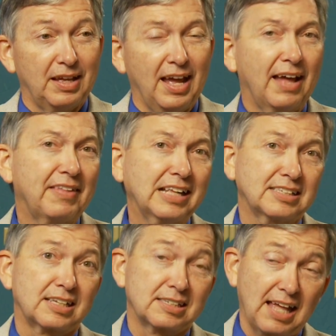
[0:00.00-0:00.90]
And that's
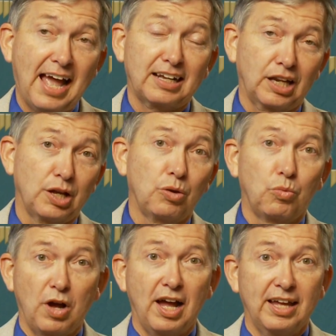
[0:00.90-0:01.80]
exactly
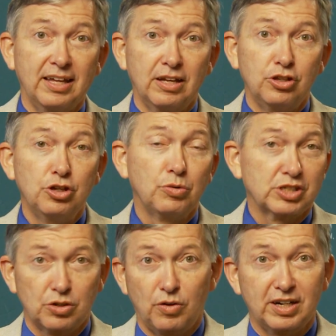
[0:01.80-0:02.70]
why you as
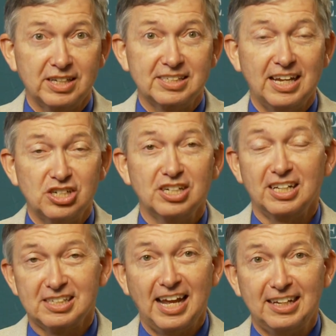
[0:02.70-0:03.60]
an organization
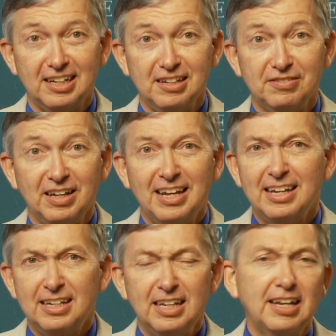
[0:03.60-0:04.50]
executive
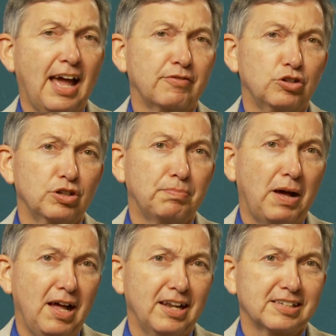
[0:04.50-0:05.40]
need to have good
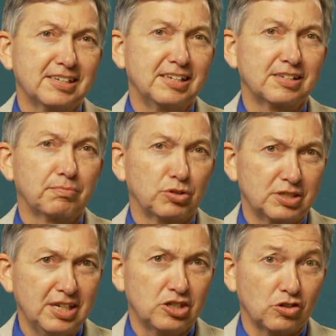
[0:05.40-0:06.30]
policies and
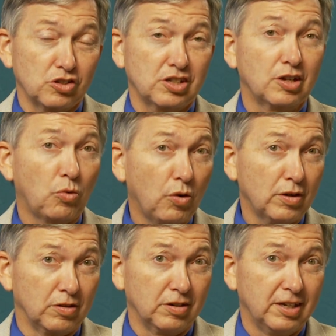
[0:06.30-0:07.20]
procedures in
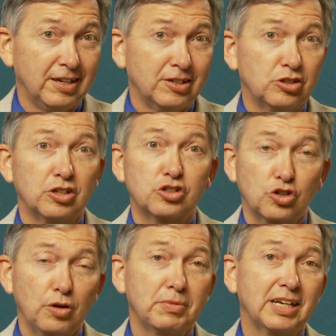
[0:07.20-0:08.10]
order to
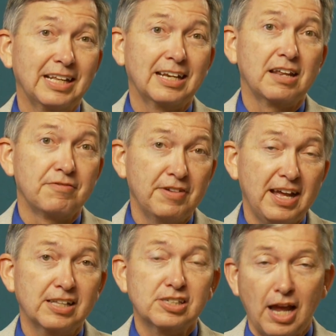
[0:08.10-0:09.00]
determine in
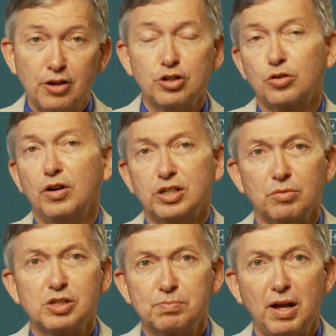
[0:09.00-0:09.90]
advance how you're going to
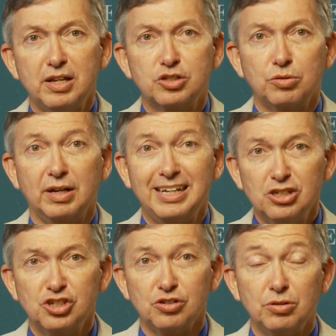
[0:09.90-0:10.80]
respond to an
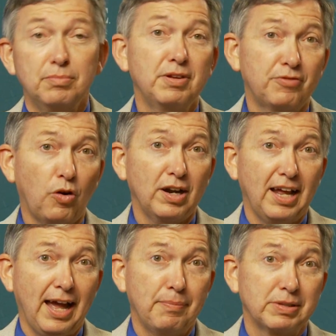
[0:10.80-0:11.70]
issue before it
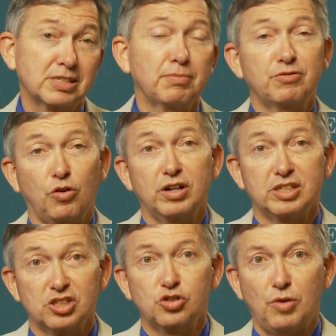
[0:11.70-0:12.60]
happens and before it
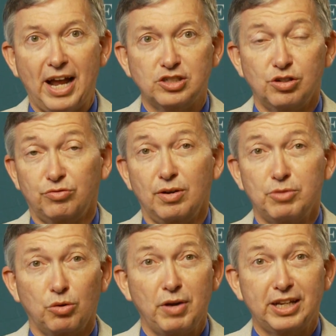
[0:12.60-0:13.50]
distracts you from
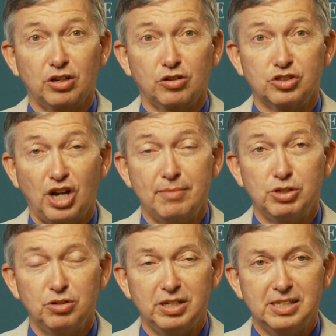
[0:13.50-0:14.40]
your regular job
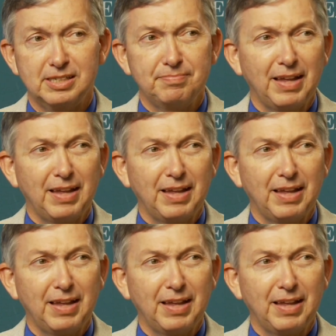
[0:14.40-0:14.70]
duties.